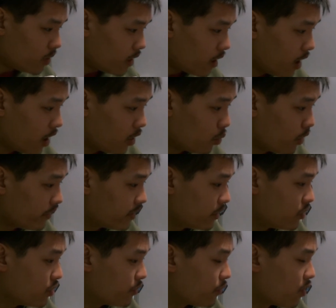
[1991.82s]
with the
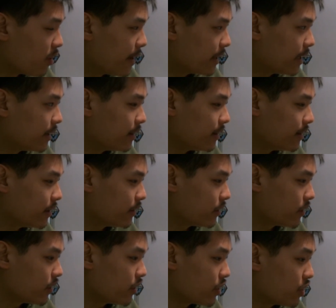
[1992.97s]
new format that they're
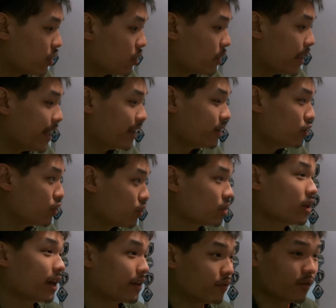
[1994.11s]
going to go, it looked
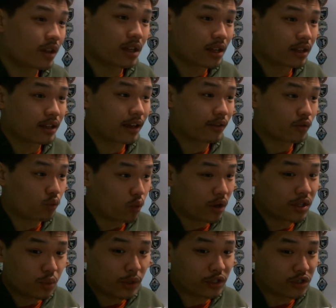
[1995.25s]
like
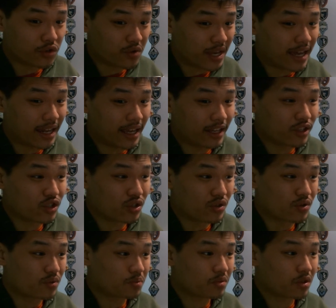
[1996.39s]
once we do get
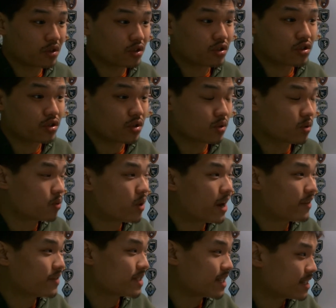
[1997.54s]
into the round
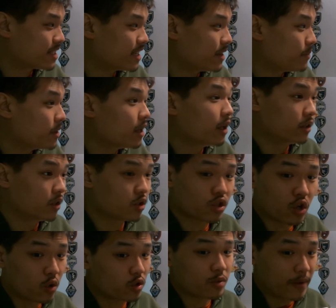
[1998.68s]
of 16, there's
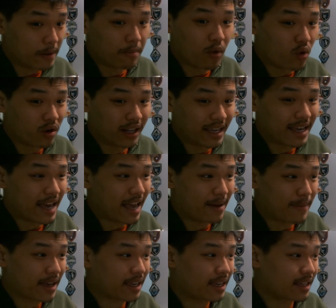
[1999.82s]
going to be more Liga
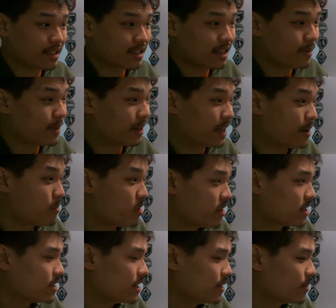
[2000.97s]
MX team and MLS
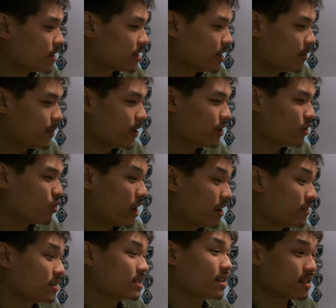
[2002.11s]
team that's going to be in the round
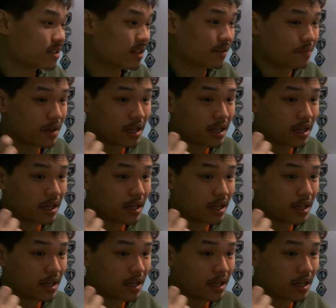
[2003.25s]
of 16